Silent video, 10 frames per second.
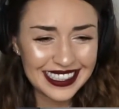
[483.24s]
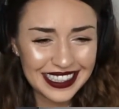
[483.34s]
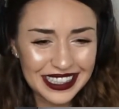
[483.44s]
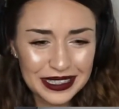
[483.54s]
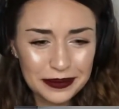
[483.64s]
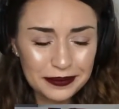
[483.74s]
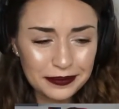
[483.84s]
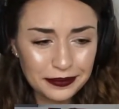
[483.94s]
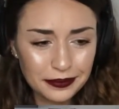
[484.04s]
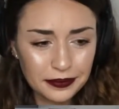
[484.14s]
So I've
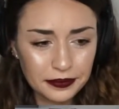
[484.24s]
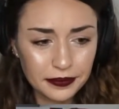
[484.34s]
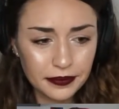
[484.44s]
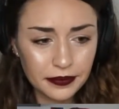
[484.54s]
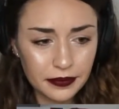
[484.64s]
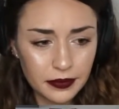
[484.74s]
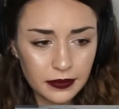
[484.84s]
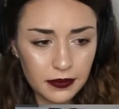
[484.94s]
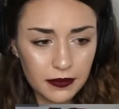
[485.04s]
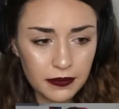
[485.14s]
upgraded my house. So
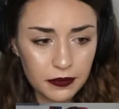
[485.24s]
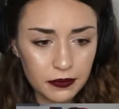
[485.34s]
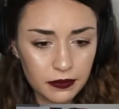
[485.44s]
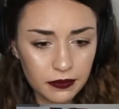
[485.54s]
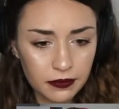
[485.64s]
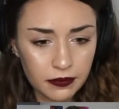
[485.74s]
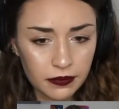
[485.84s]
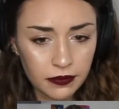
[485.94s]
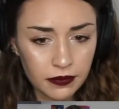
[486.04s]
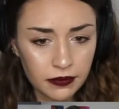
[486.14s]
far I have the
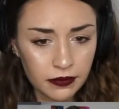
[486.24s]
attic,